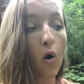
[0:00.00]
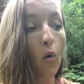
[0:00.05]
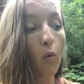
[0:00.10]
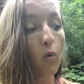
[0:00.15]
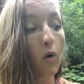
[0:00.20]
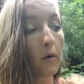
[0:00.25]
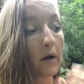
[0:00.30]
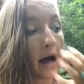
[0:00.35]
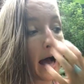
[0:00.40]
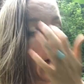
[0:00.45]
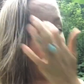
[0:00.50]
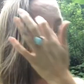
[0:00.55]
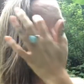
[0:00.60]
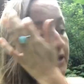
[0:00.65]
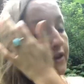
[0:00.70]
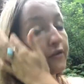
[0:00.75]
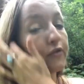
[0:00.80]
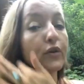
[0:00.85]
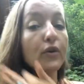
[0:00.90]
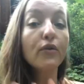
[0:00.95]
what will happen
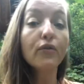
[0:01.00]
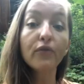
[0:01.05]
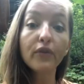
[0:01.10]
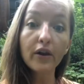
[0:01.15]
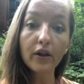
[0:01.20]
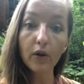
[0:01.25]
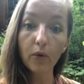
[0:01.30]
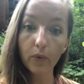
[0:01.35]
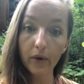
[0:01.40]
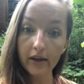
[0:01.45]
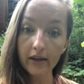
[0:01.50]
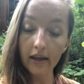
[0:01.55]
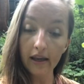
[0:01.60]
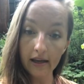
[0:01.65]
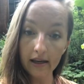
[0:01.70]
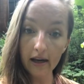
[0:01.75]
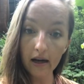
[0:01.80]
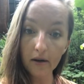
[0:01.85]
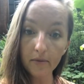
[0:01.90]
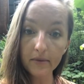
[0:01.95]
if you feel when
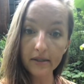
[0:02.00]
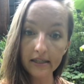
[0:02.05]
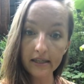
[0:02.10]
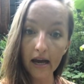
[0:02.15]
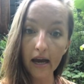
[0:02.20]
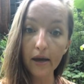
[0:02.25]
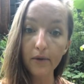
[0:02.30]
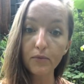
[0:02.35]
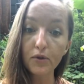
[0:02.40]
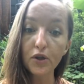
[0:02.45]
it comes time